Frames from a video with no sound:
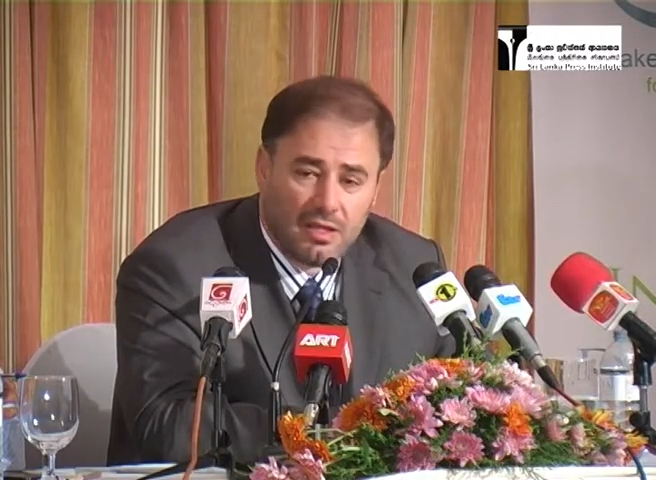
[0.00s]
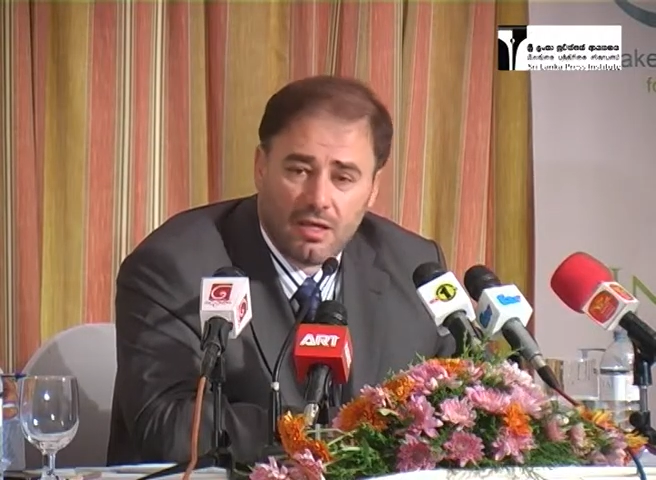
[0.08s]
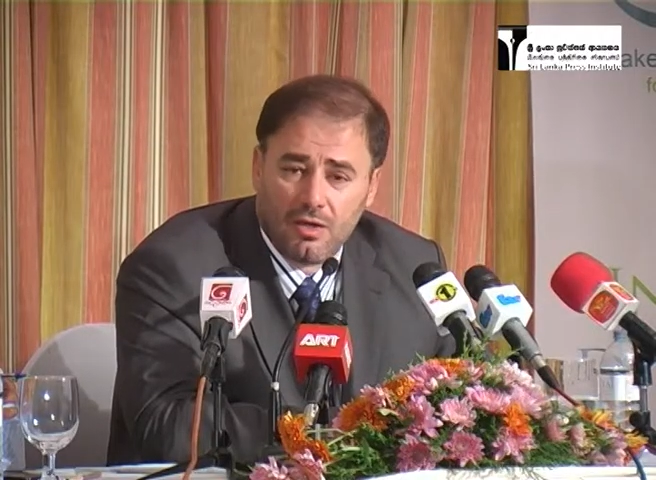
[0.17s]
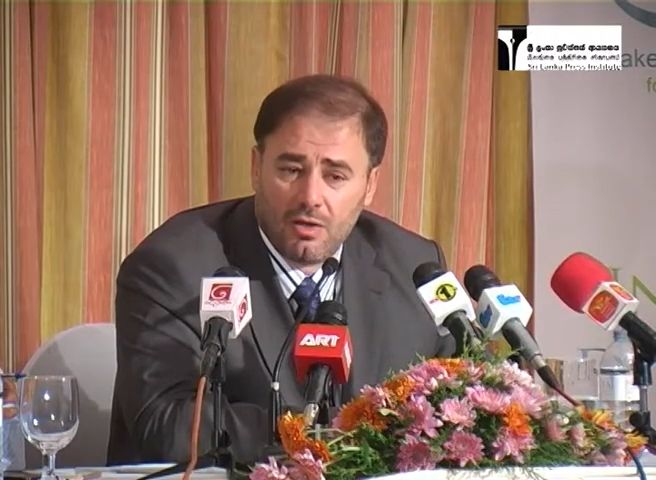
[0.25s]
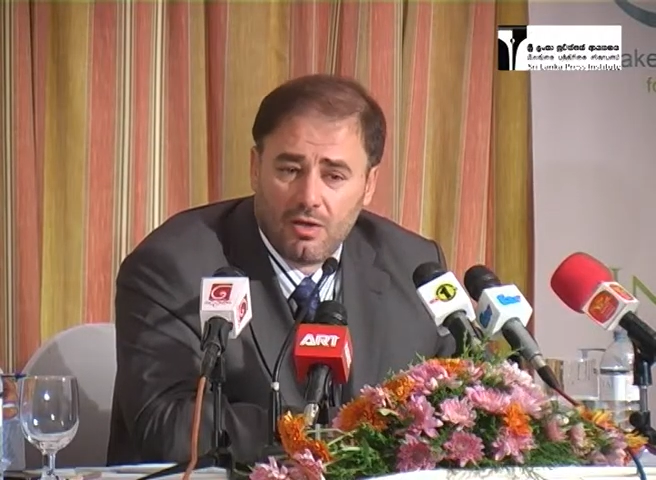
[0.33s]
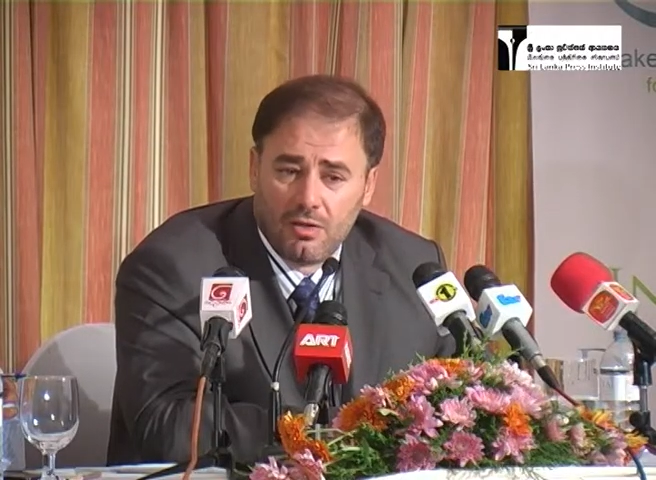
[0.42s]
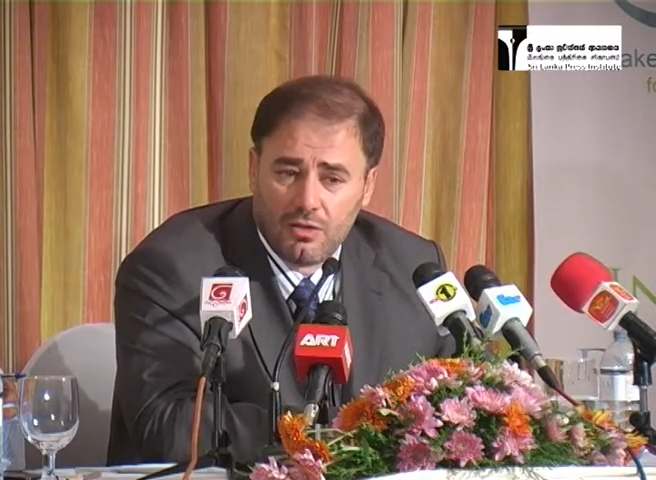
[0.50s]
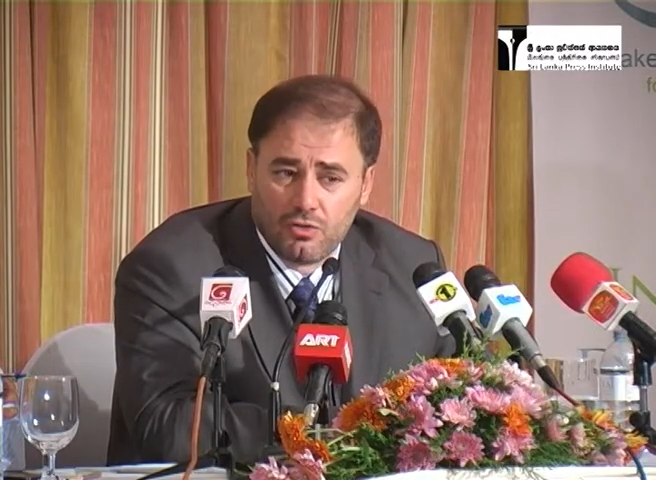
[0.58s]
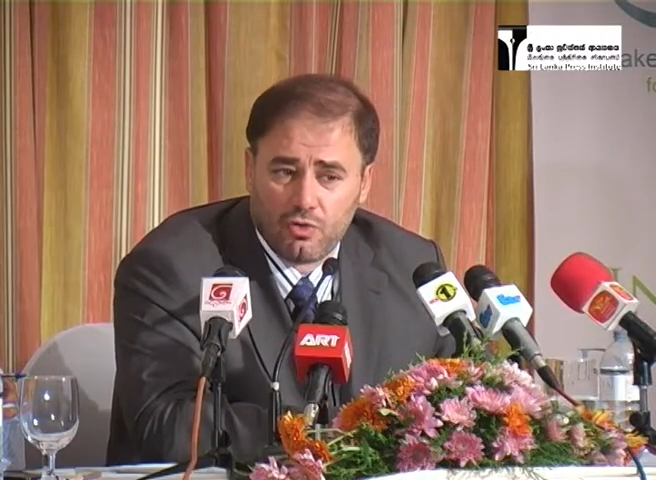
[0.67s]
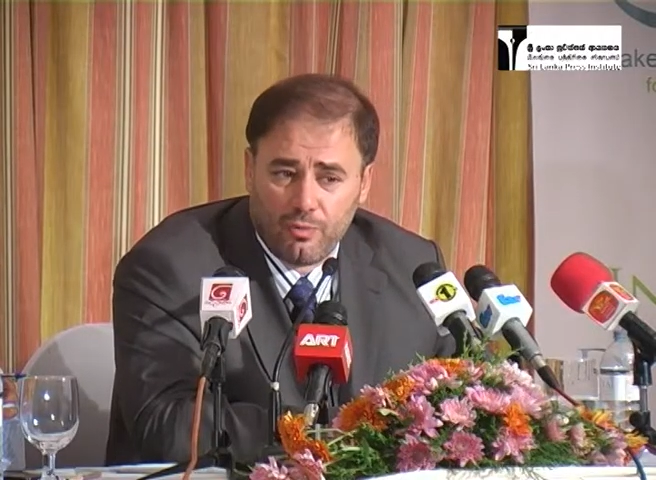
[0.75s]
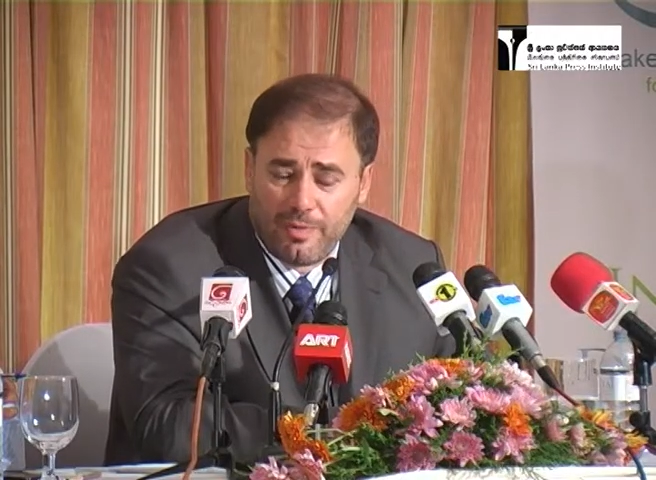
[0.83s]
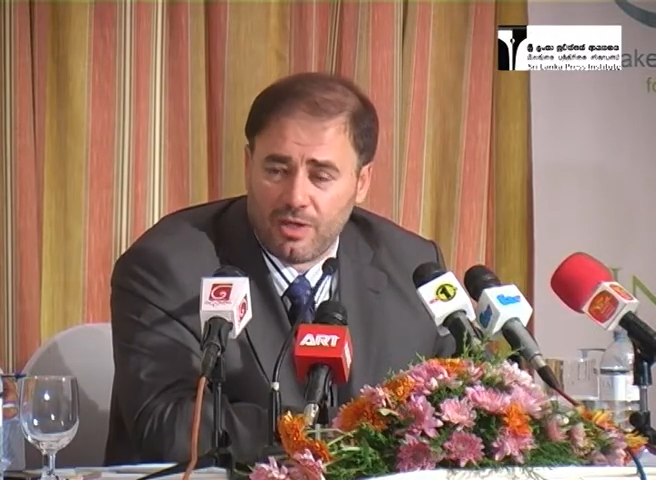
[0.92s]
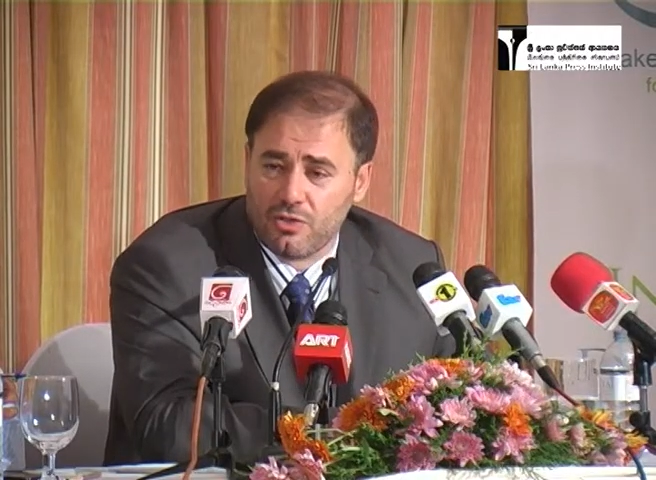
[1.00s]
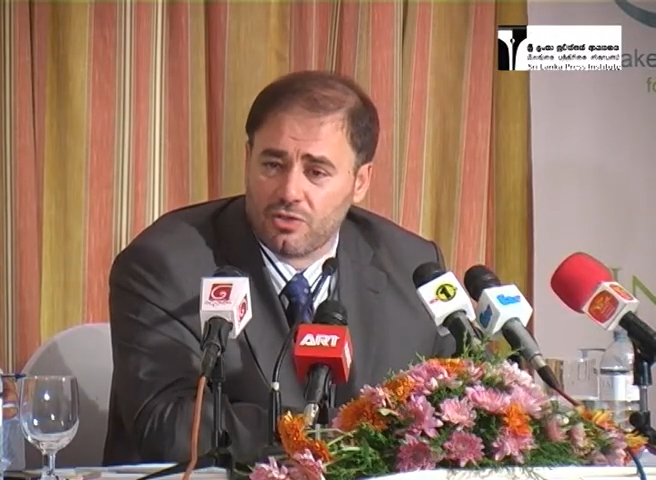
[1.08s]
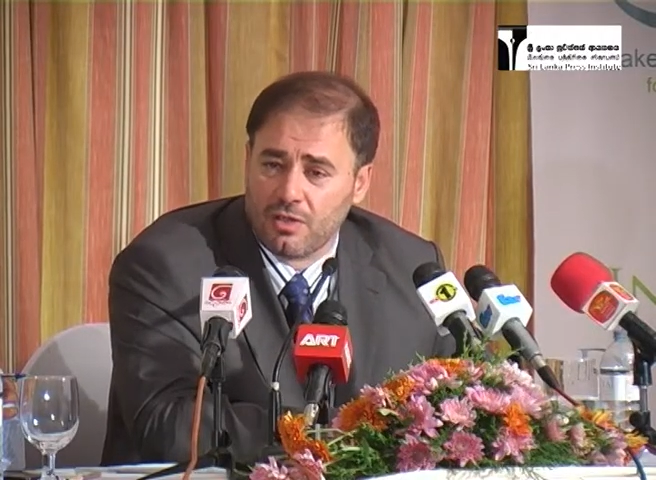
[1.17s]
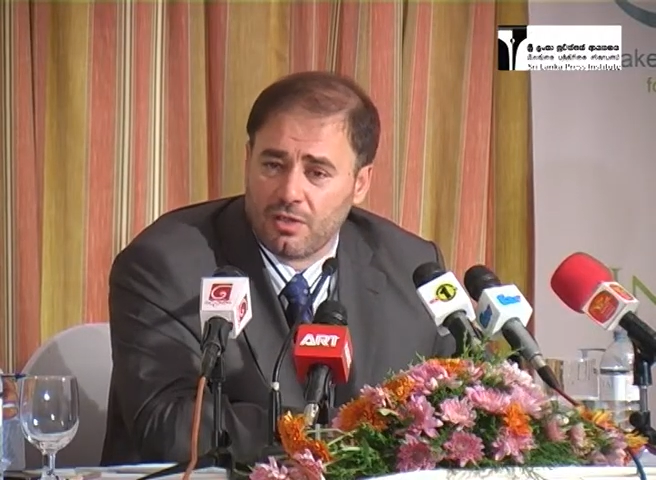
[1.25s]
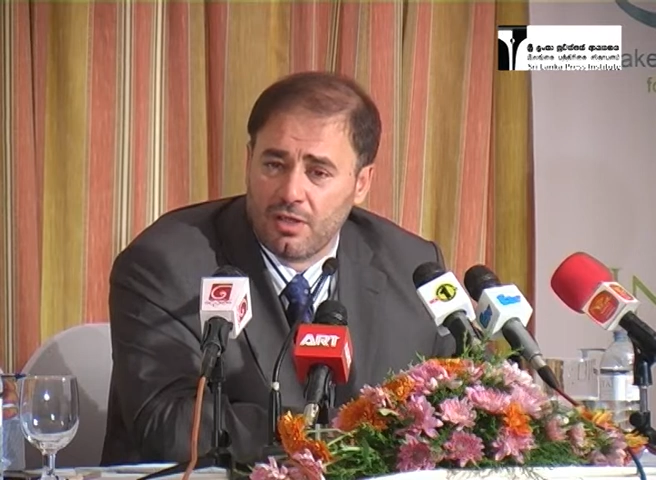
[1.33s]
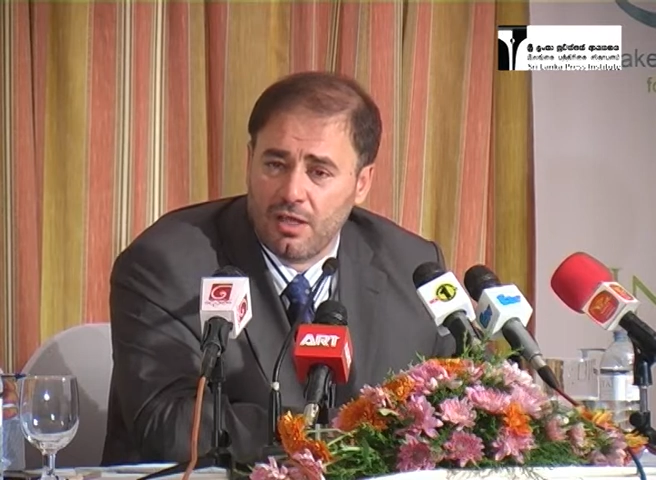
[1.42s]
the news
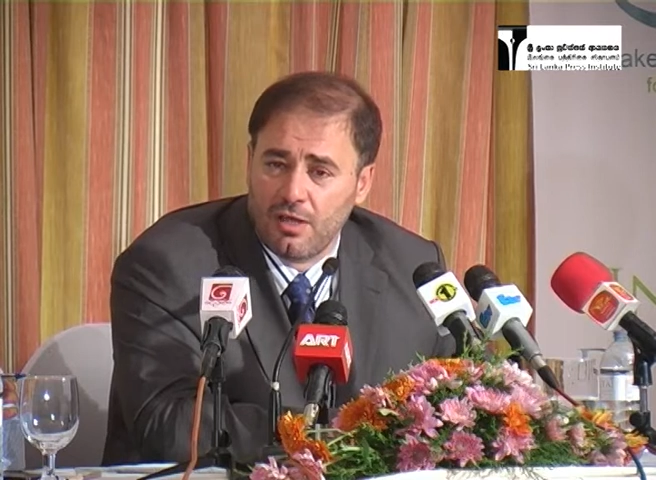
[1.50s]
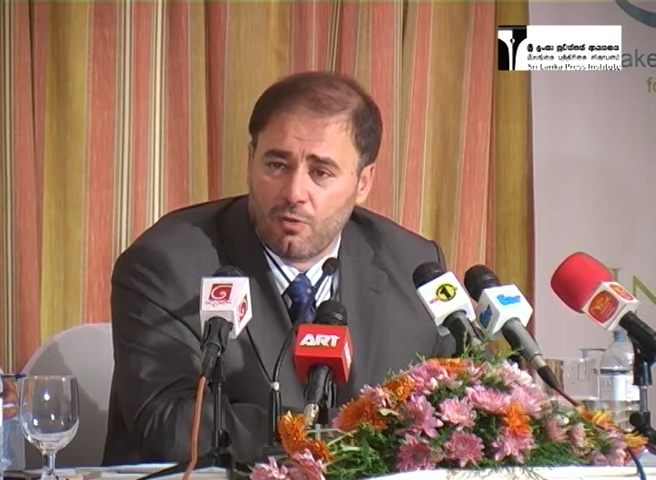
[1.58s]
operation